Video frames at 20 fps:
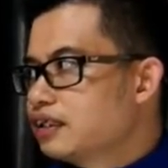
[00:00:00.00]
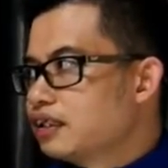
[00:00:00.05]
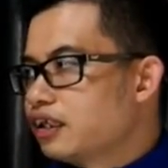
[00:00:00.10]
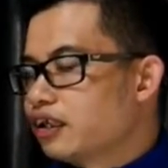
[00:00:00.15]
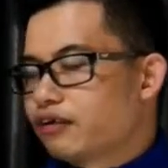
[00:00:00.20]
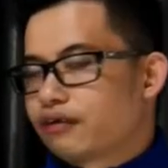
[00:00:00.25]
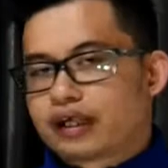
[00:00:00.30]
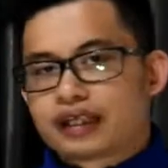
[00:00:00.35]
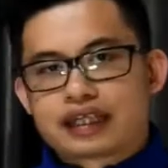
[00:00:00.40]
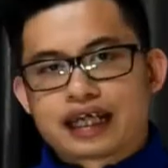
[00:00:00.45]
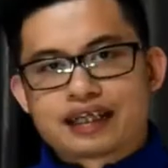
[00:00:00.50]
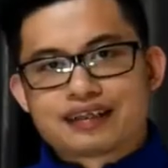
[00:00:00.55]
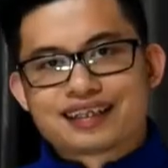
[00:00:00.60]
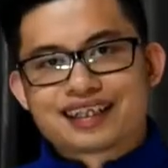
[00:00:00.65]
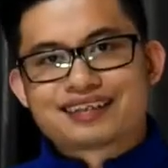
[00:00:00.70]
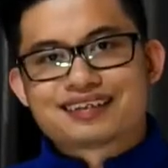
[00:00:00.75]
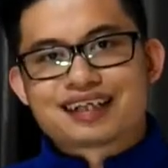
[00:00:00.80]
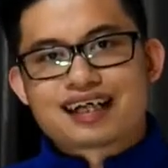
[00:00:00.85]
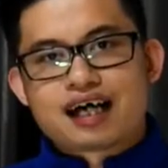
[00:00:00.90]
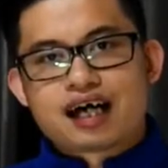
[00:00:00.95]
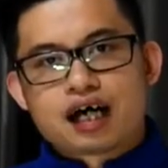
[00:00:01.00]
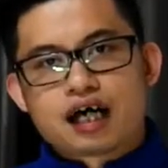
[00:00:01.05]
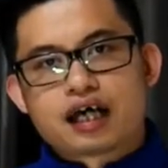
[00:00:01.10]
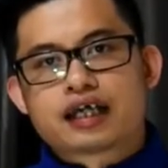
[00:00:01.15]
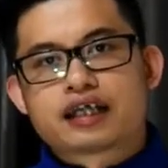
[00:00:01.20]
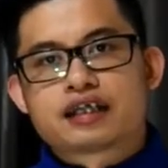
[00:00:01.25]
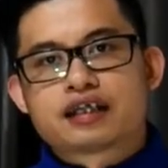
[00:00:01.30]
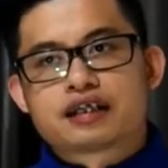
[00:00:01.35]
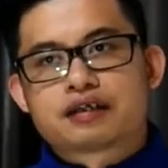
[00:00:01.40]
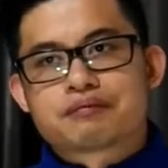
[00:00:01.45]
Alright, and then
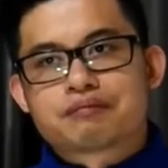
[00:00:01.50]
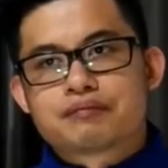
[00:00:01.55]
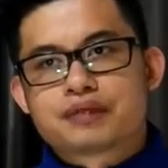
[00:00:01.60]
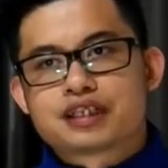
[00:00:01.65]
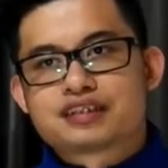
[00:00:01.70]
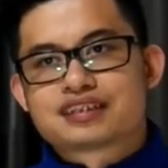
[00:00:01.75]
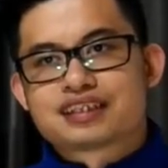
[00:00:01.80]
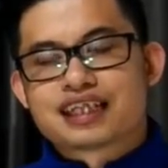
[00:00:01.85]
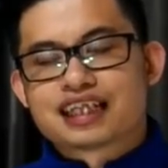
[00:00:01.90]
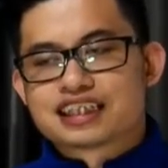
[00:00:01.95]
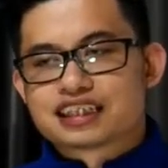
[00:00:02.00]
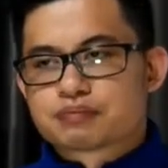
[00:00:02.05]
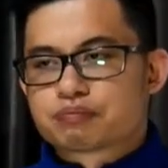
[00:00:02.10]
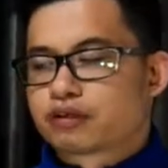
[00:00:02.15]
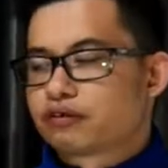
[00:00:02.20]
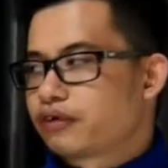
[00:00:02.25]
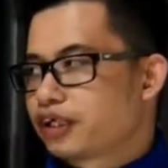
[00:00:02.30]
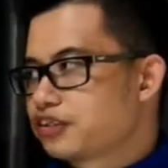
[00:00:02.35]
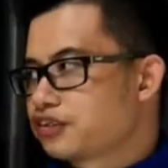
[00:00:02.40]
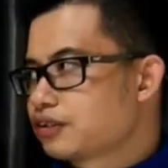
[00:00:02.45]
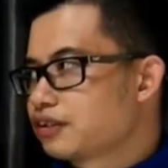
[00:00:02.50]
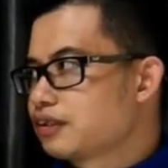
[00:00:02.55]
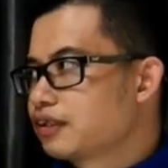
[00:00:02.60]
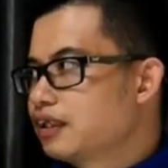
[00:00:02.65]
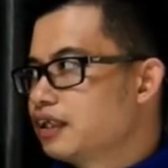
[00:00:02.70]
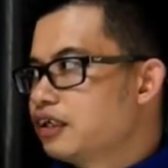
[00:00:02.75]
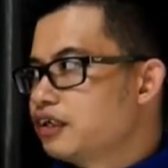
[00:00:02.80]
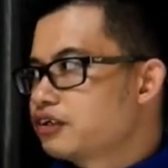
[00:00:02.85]
I means inspiration.